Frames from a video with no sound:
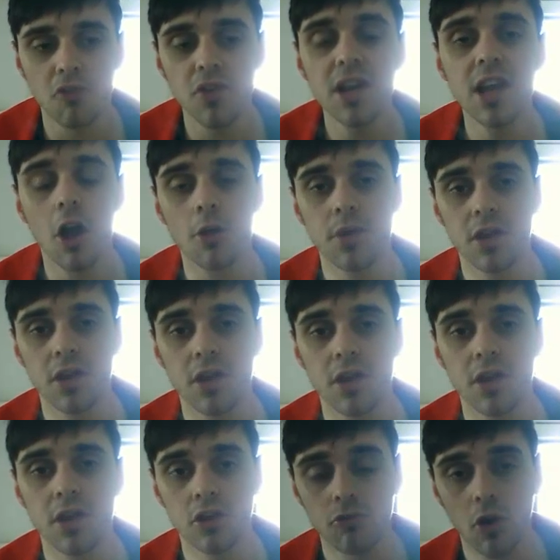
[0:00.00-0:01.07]
I really
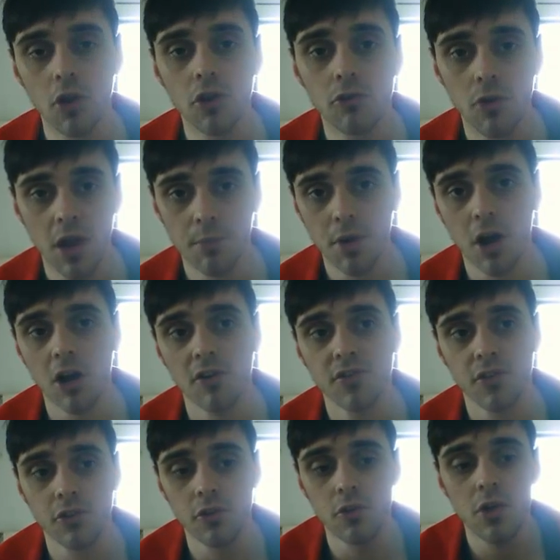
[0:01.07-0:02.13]
hope that you're on the right
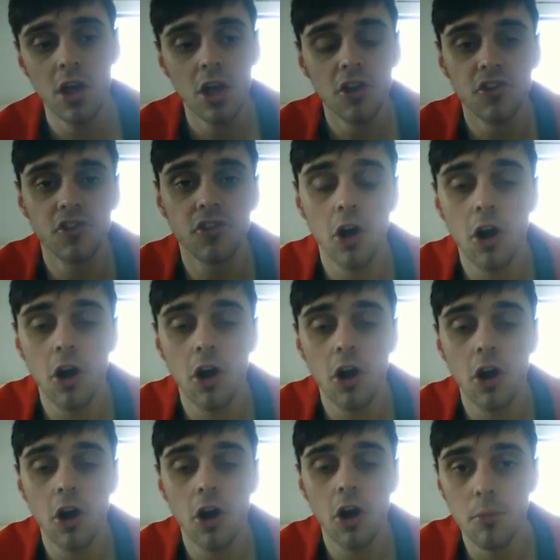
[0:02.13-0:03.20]
path to
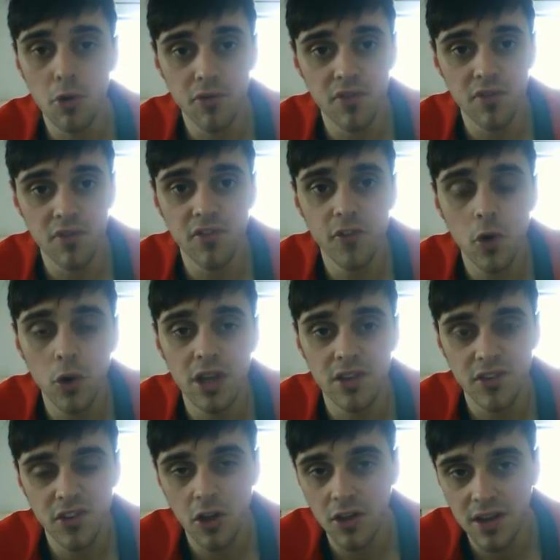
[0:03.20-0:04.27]
start moving
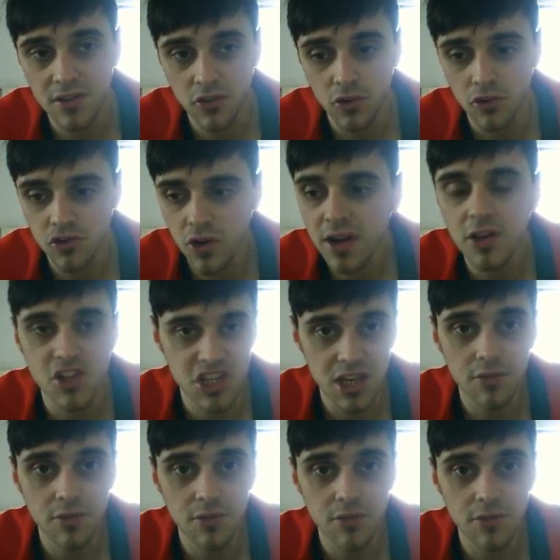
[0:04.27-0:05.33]
forward and start
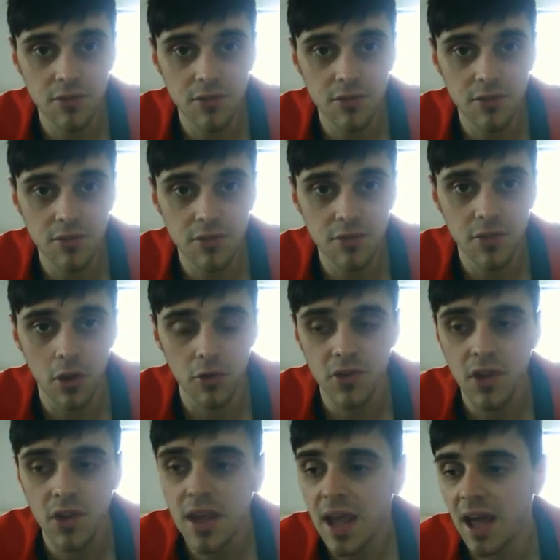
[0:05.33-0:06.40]
into trying to achieve
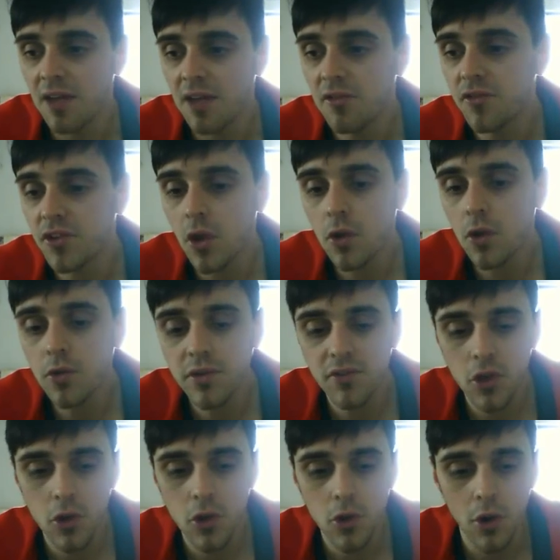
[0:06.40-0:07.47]
those. And for those
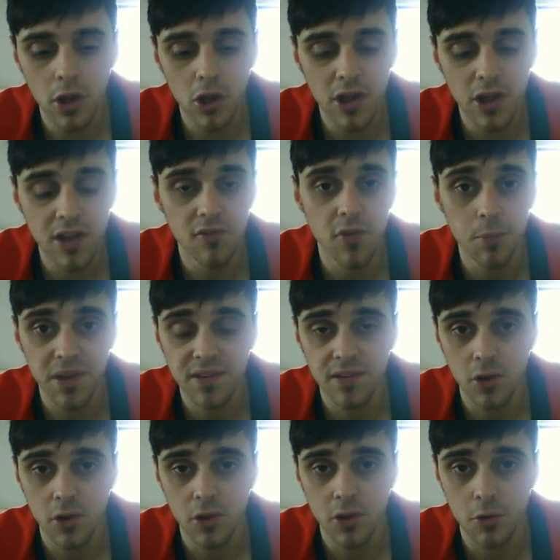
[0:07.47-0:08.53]
of you who are looking for
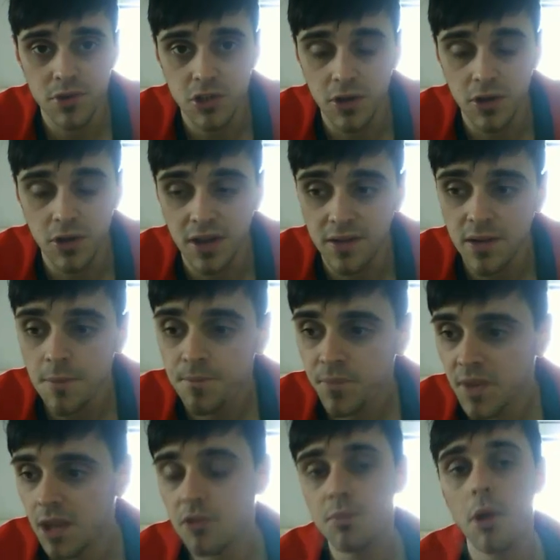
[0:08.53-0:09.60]
business opportunities,
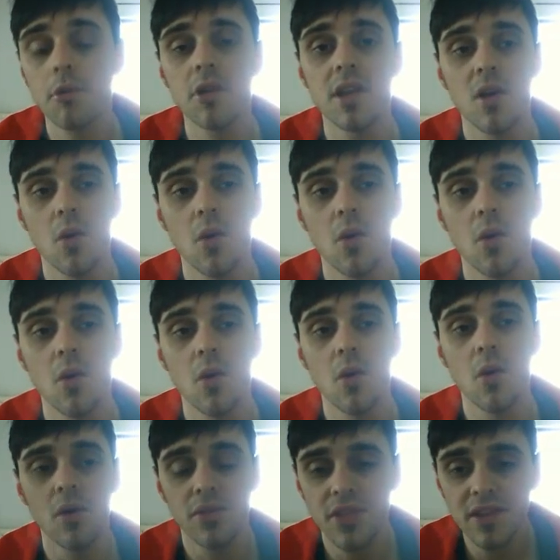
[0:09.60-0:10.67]
there is probably
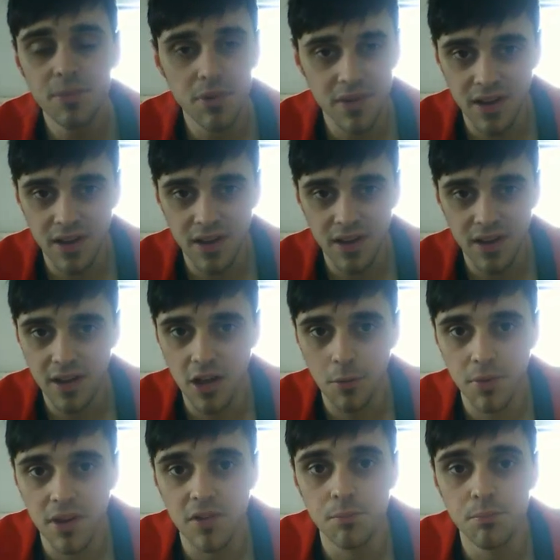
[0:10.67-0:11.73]
this particular
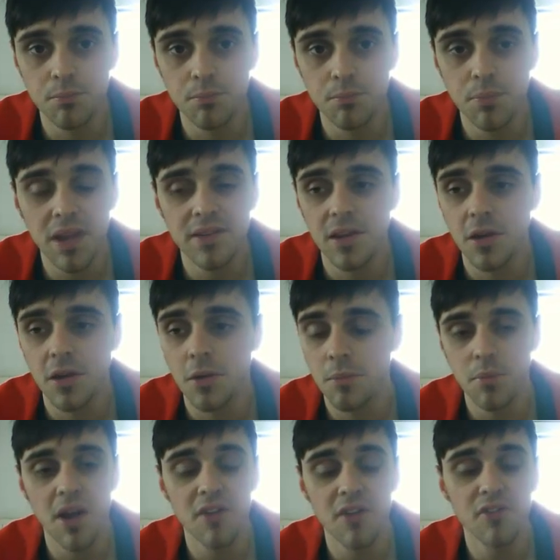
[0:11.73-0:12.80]
company is better
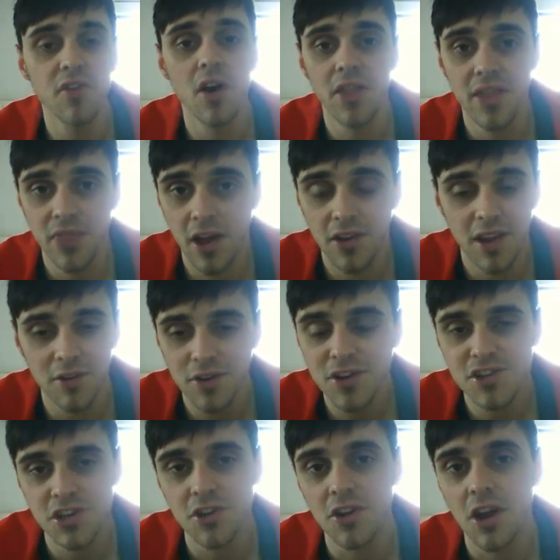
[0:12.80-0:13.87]
by far than
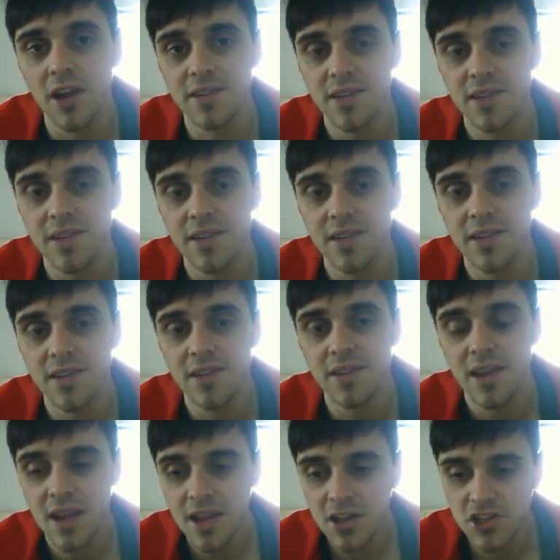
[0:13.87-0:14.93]
none. And I'm going to show you
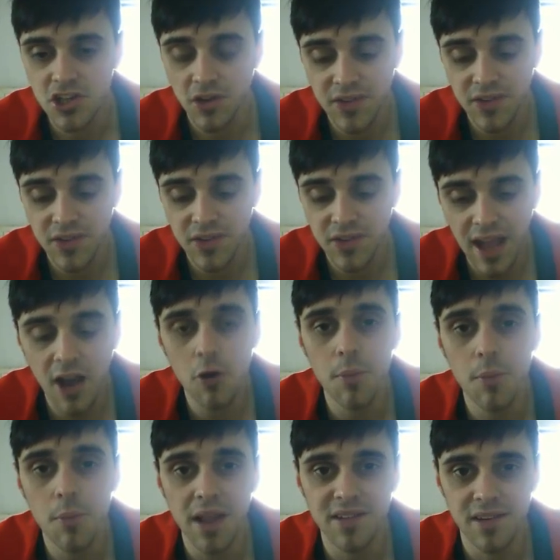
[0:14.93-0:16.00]
guys just
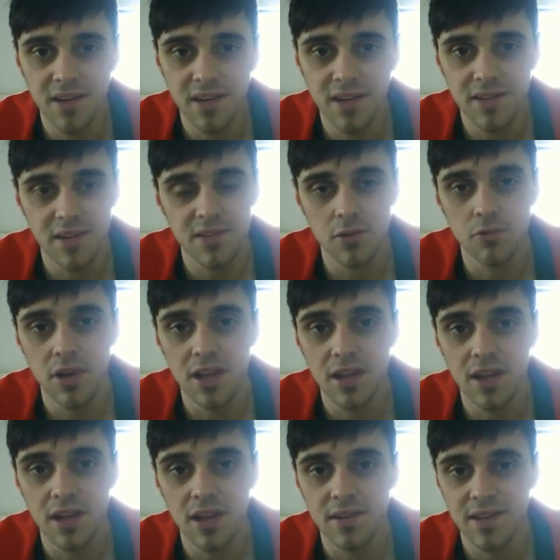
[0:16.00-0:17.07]
how amazing this system
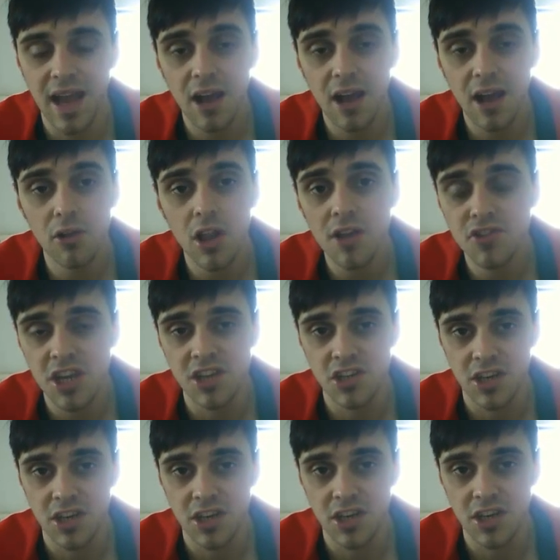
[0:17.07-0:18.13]
really is and how
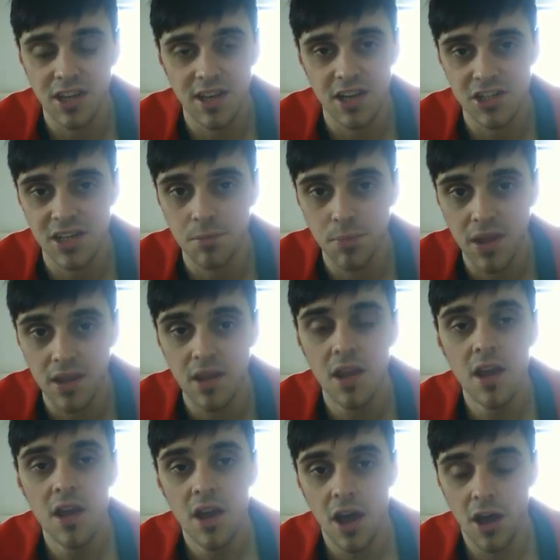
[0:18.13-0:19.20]
life-changing it can actually
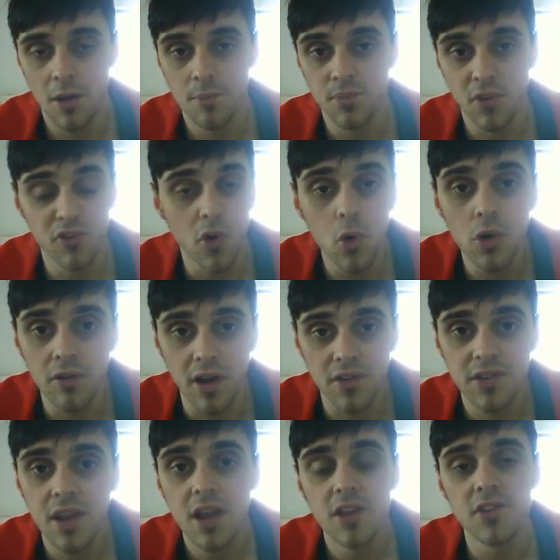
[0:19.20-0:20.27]
be
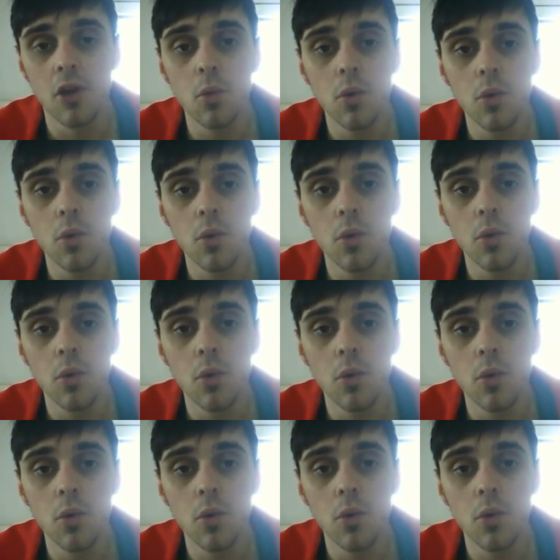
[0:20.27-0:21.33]
for all of us.
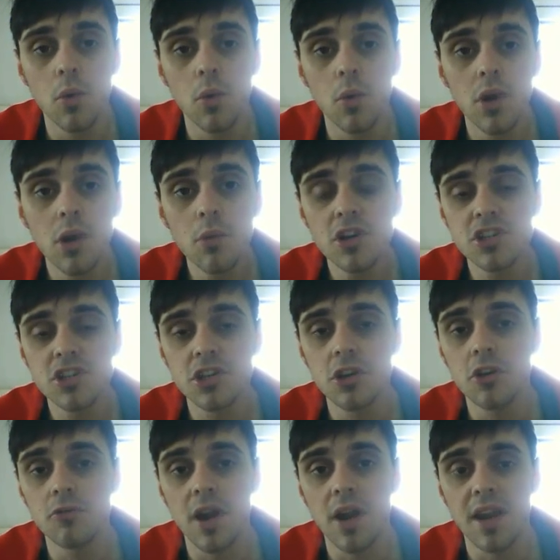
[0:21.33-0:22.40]
So what I want to show
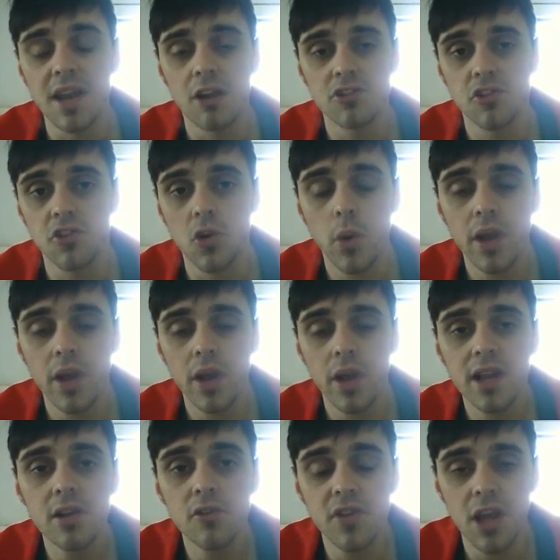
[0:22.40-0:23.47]
you right now is just a
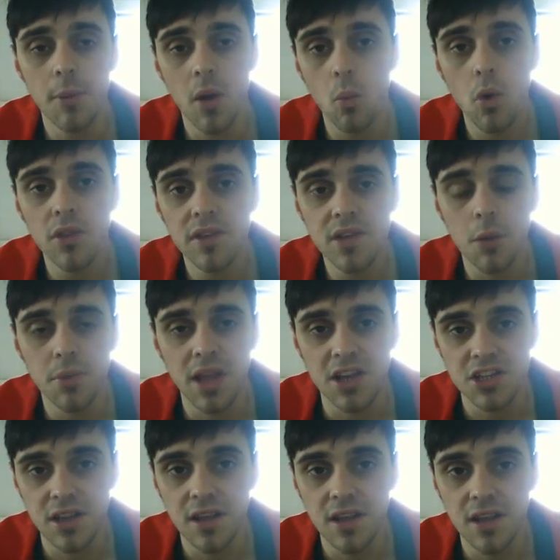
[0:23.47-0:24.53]
quick little video about what
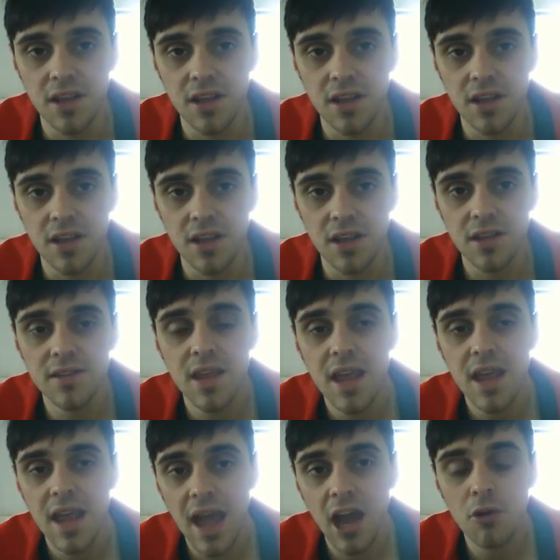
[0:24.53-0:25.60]
this company actually is,
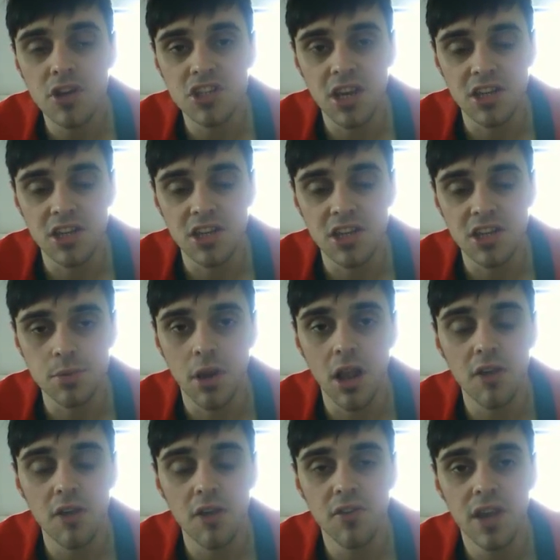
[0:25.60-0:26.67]
how it has changed my
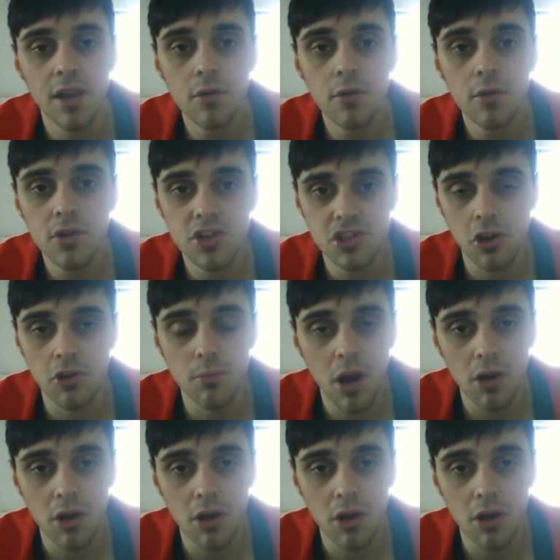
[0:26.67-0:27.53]
life, and then I'm going to show you